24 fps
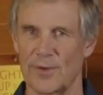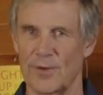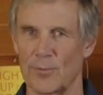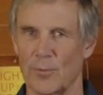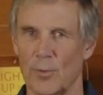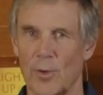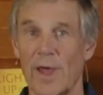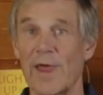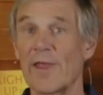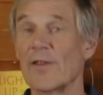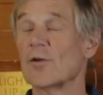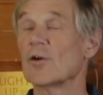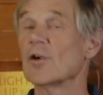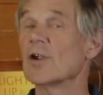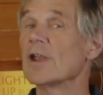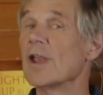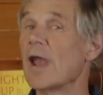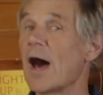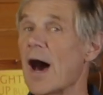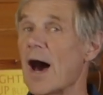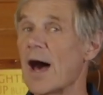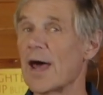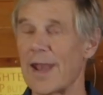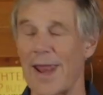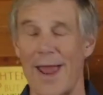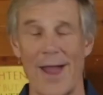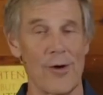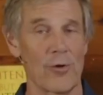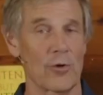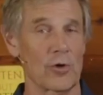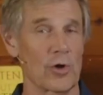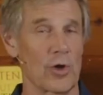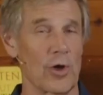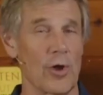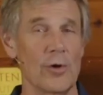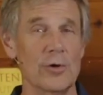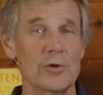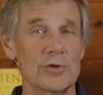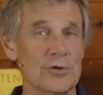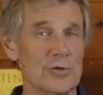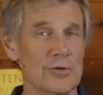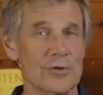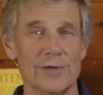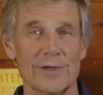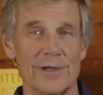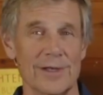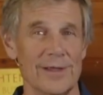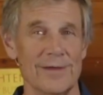whether or not, how close
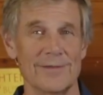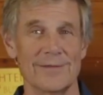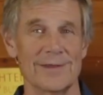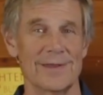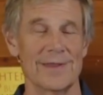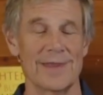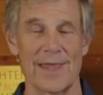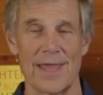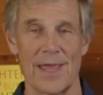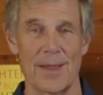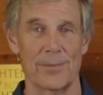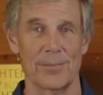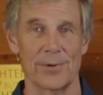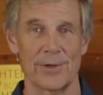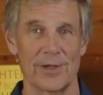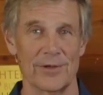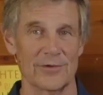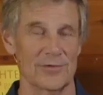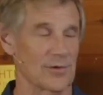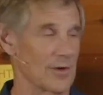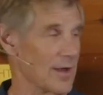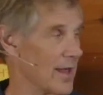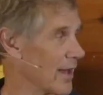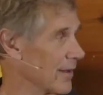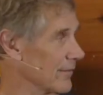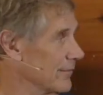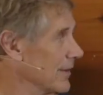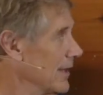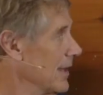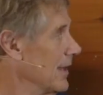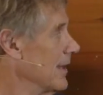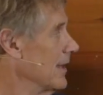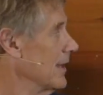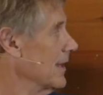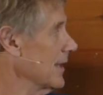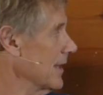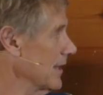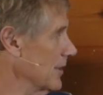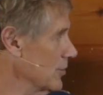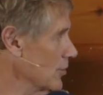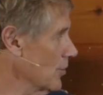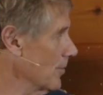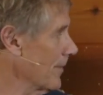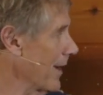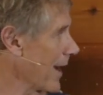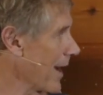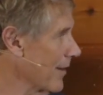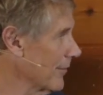you're living the A-plus life in
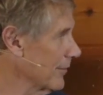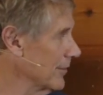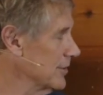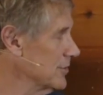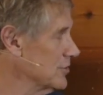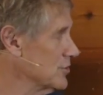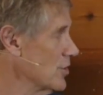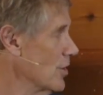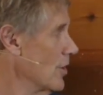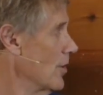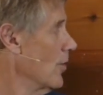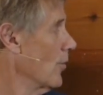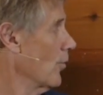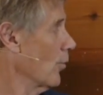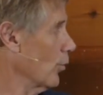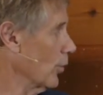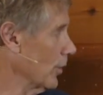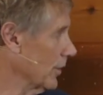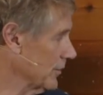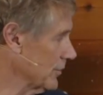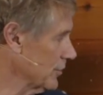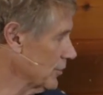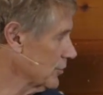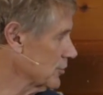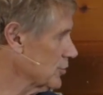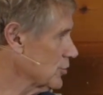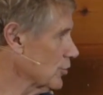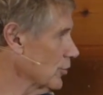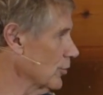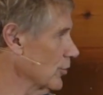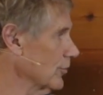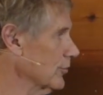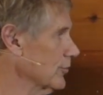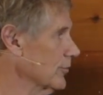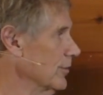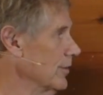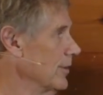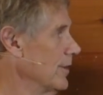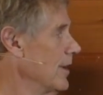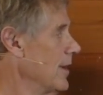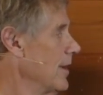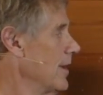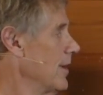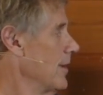your marriage, with your children,